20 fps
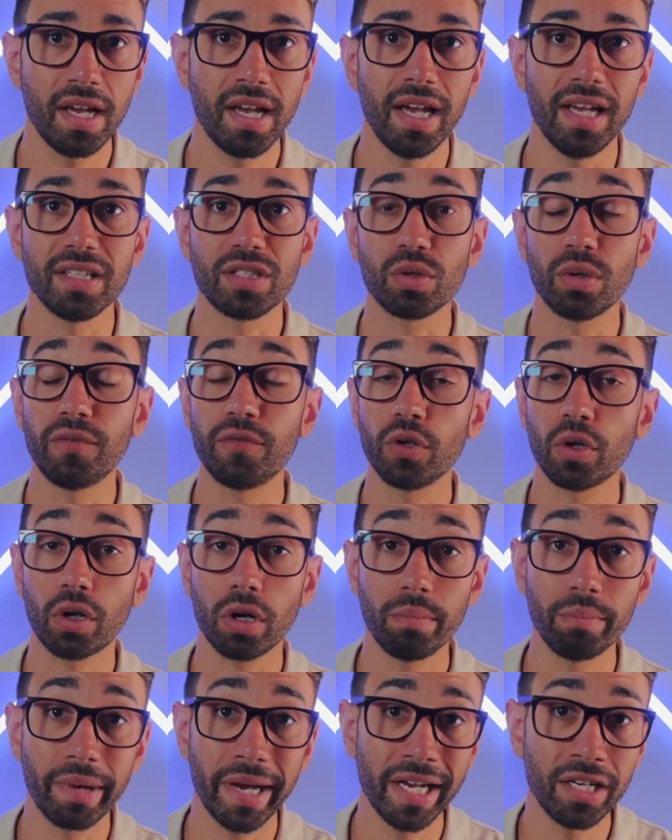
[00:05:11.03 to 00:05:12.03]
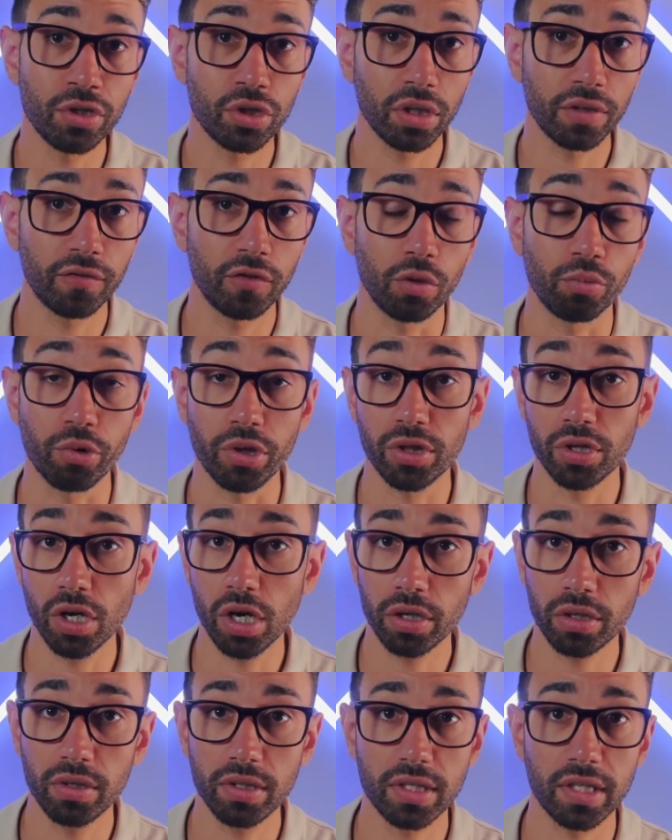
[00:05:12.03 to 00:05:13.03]
And so if you combine JotForm with
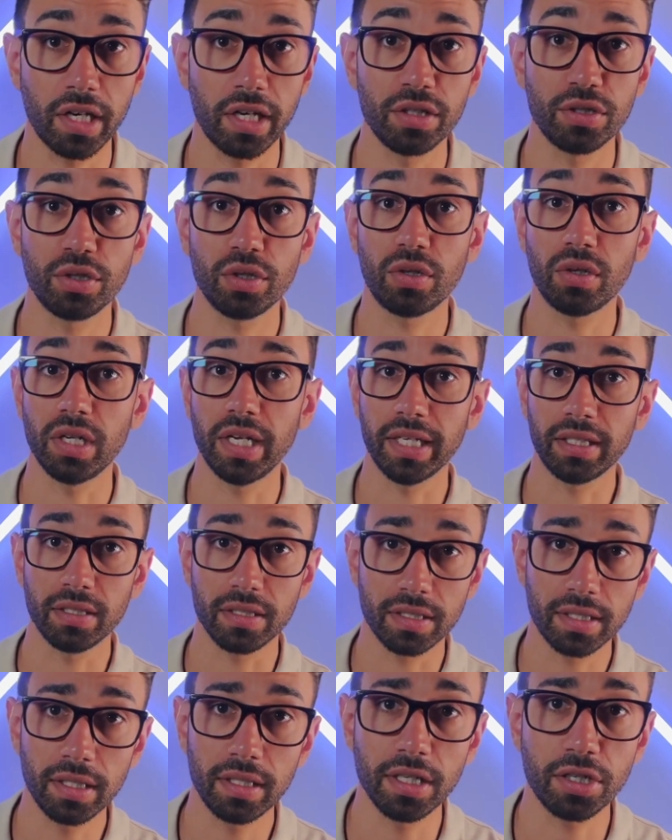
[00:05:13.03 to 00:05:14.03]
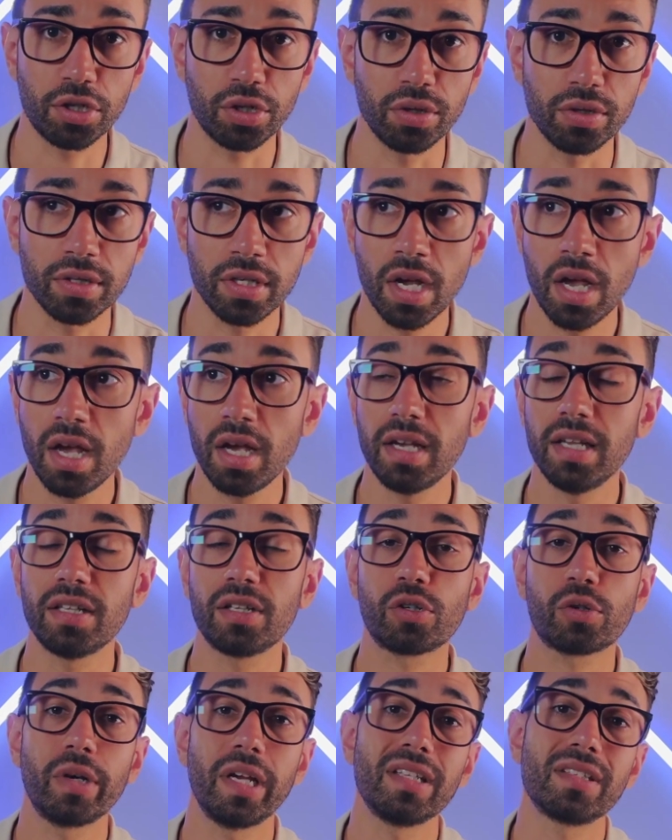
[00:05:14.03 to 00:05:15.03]
DocuSign to collect the signatures, it
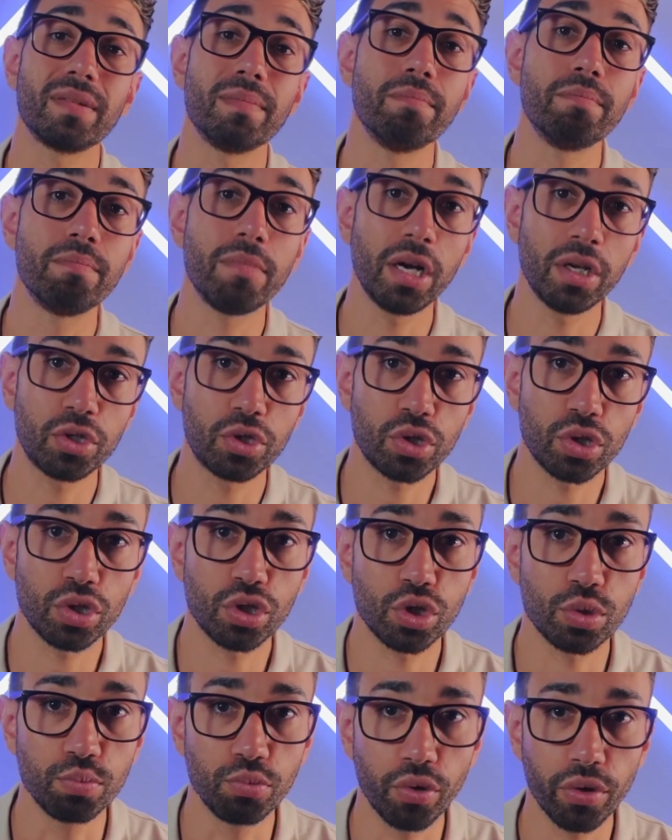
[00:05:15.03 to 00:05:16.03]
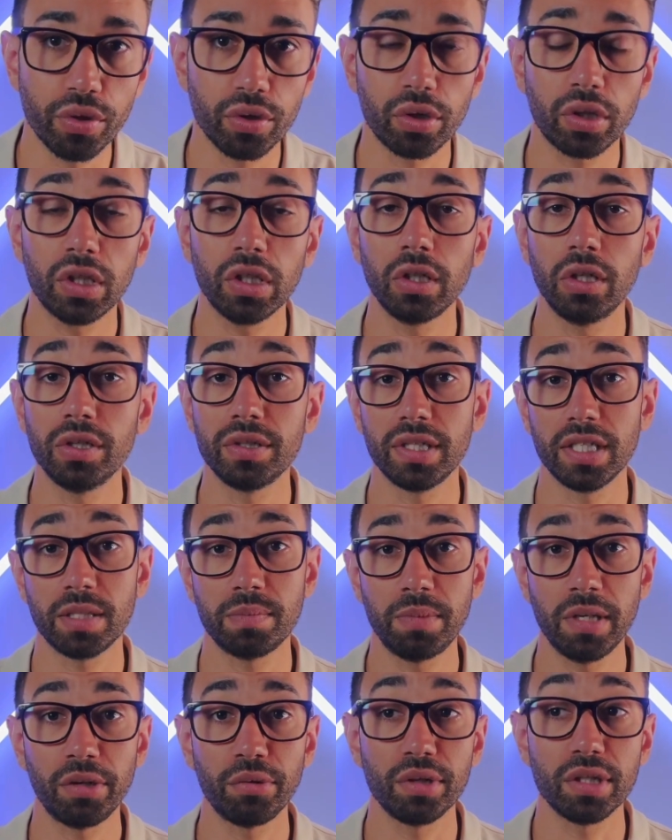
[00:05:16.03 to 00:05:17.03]
creates a much smoother client
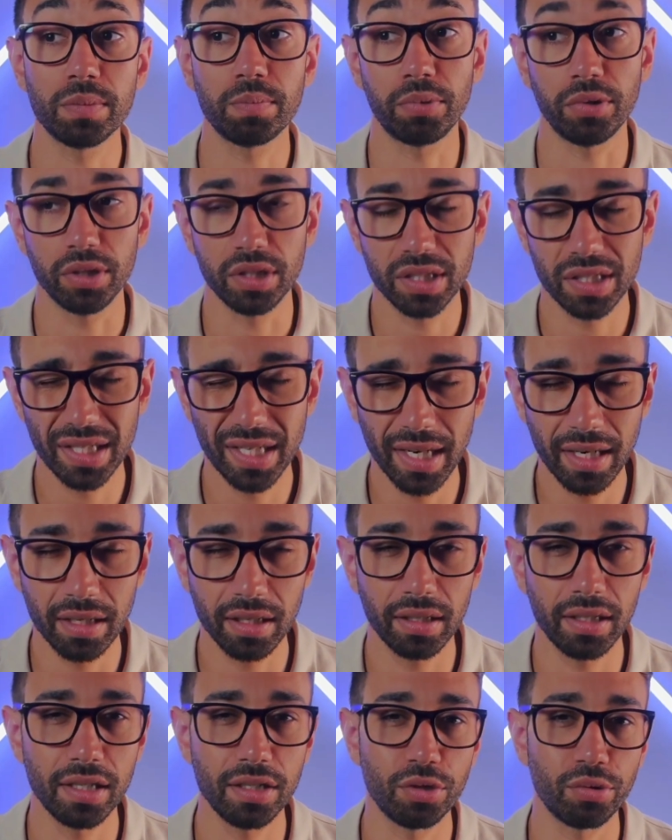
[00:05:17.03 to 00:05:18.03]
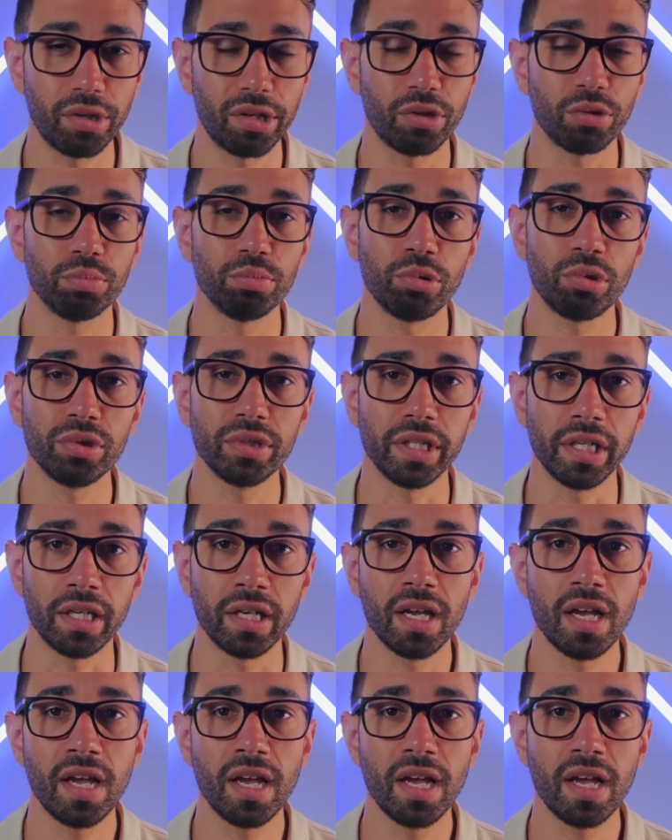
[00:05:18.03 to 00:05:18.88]
experience, particularly during onboarding.